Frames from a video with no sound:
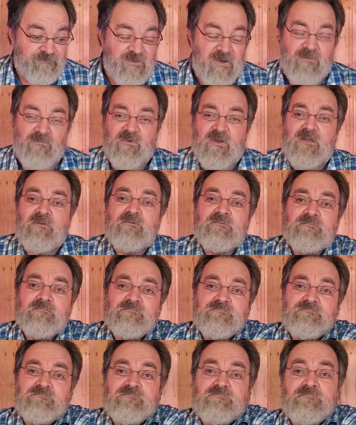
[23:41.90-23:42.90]
Oh, well.
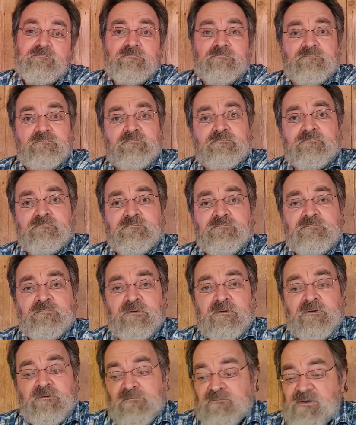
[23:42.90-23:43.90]

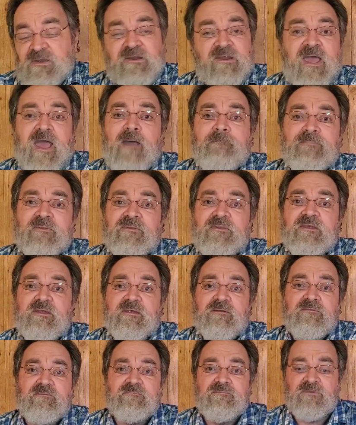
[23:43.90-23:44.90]
Didn't happen, did
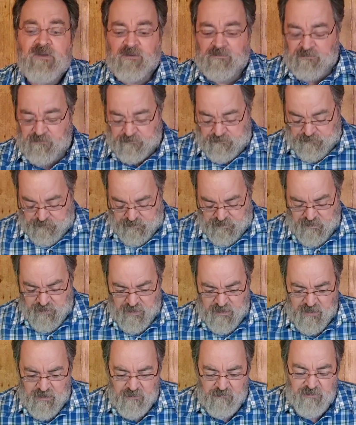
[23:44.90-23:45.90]
it? No.
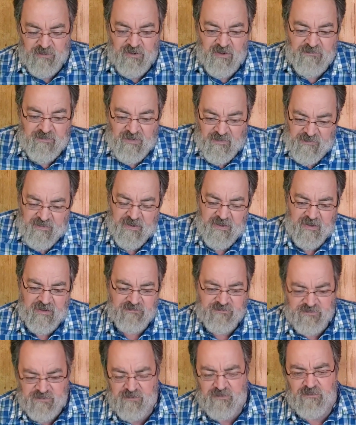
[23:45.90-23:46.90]
But on the other
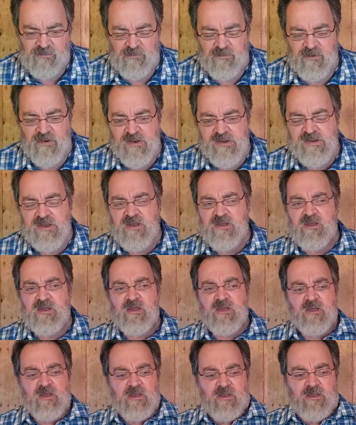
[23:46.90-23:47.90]
hand, too,
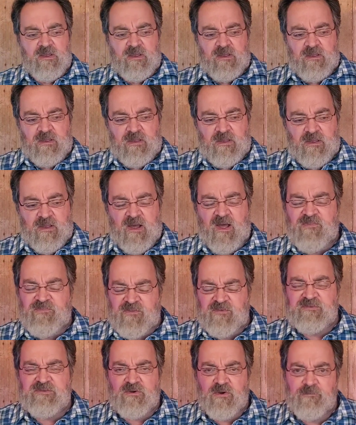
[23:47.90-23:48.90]
I
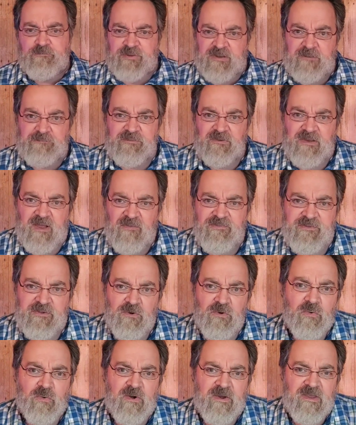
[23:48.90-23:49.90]
think there are people out
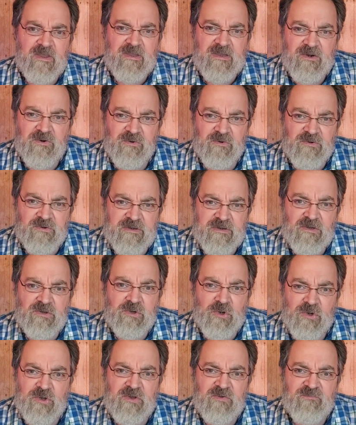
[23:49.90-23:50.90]
there who are eagerly
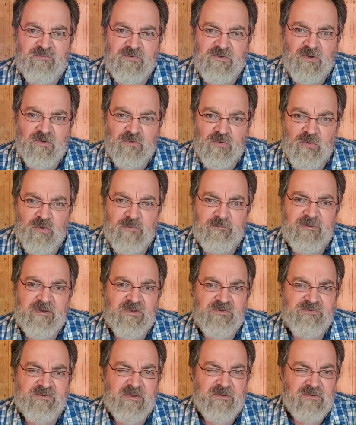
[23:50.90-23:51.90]
looking for the Lord
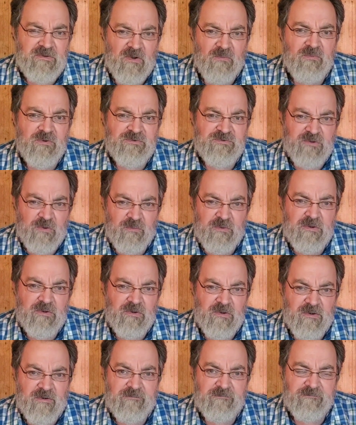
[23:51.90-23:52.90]
because they know what's going
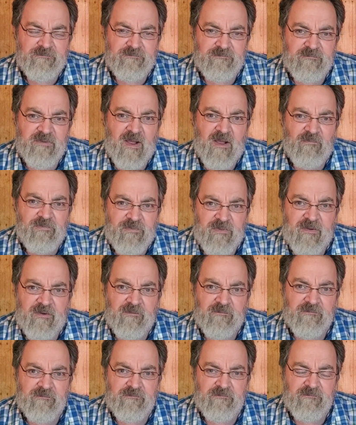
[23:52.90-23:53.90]
on out
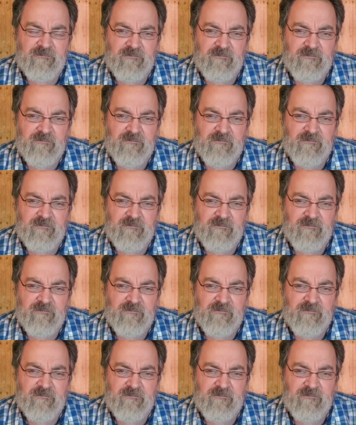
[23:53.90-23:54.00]
there.